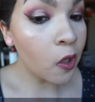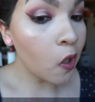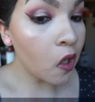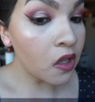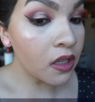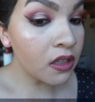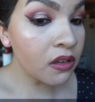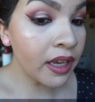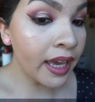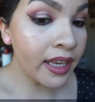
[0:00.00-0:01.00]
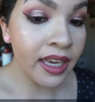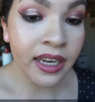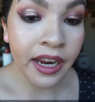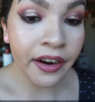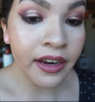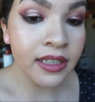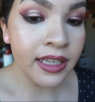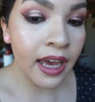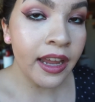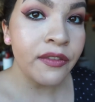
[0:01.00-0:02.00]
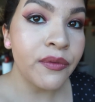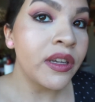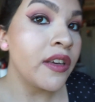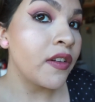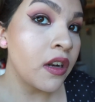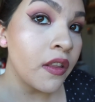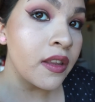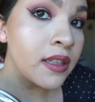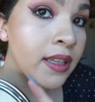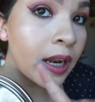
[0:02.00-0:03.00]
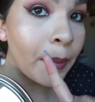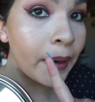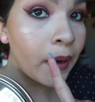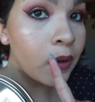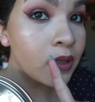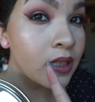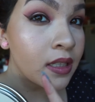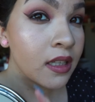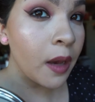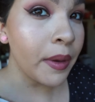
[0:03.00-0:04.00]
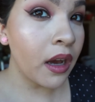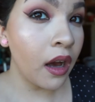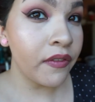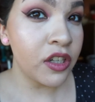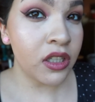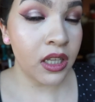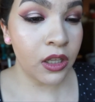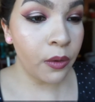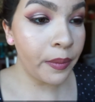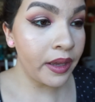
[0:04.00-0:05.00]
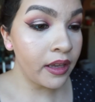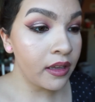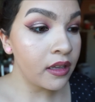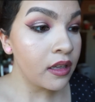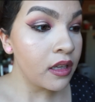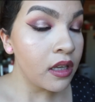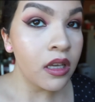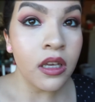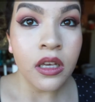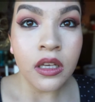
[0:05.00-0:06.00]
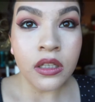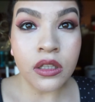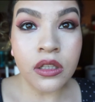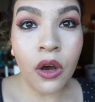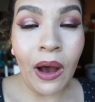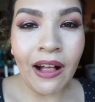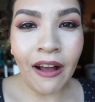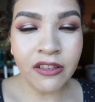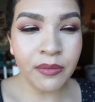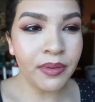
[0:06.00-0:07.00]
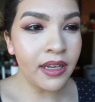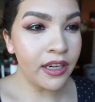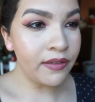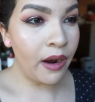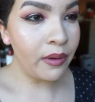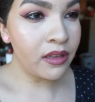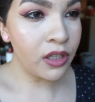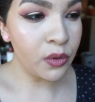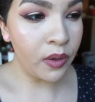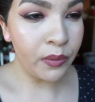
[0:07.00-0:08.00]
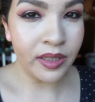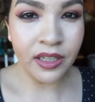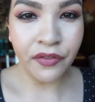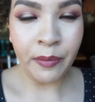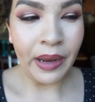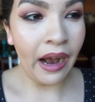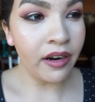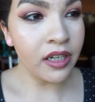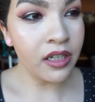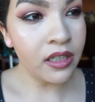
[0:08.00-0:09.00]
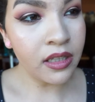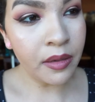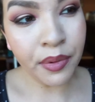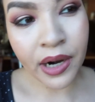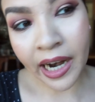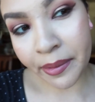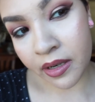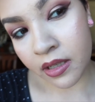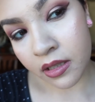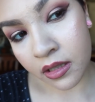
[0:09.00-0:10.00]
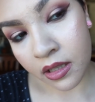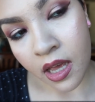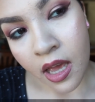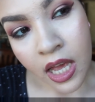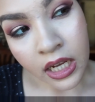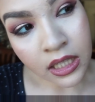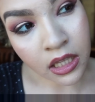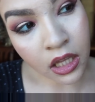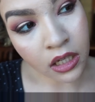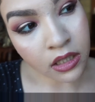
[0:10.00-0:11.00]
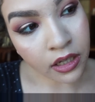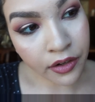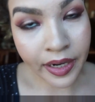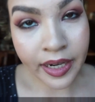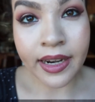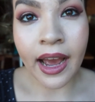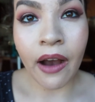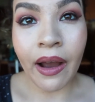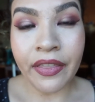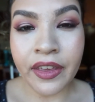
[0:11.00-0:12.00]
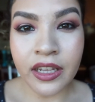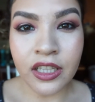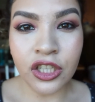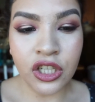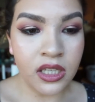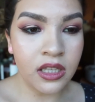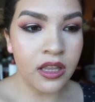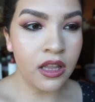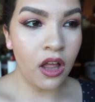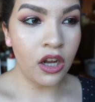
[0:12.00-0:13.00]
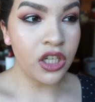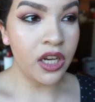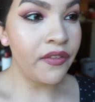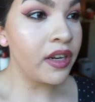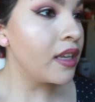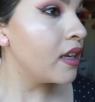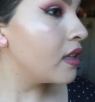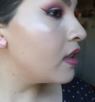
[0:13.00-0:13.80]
look a little cakey in areas. Yeah, and even on this side of my nose, it is coming off just a little bit. So I'll have to play around with this one with different powders and primers because it looks good right now. I think it's just the longevity.